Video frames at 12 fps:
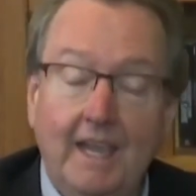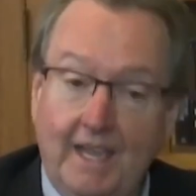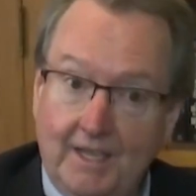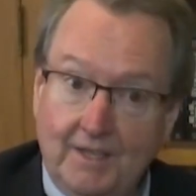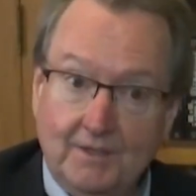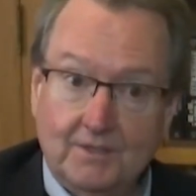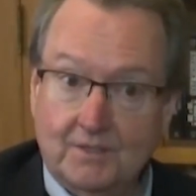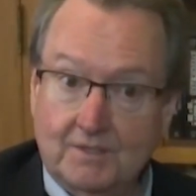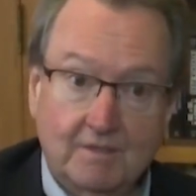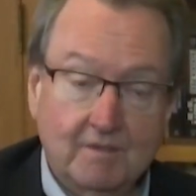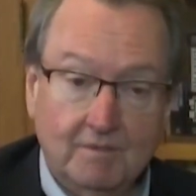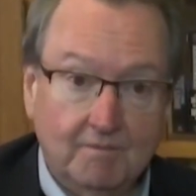
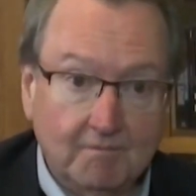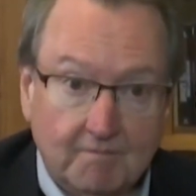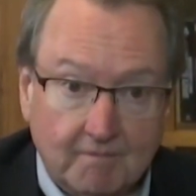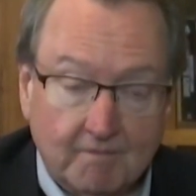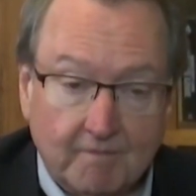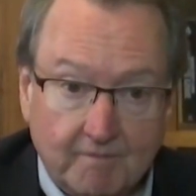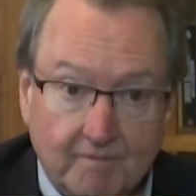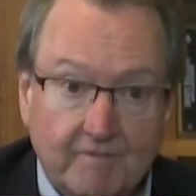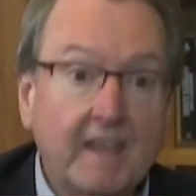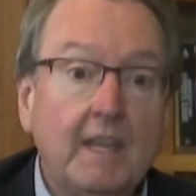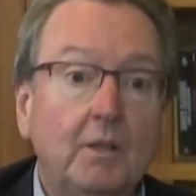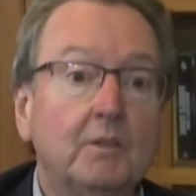has
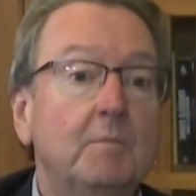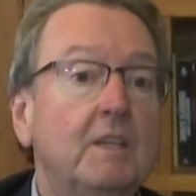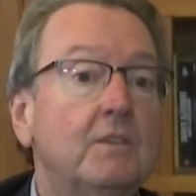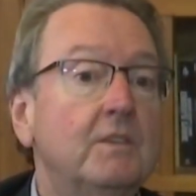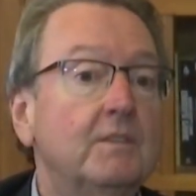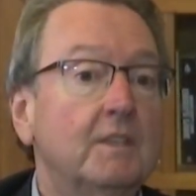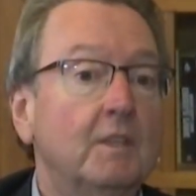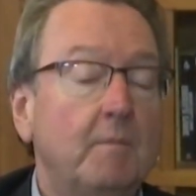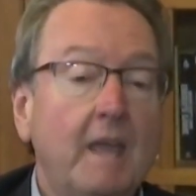failed missions in the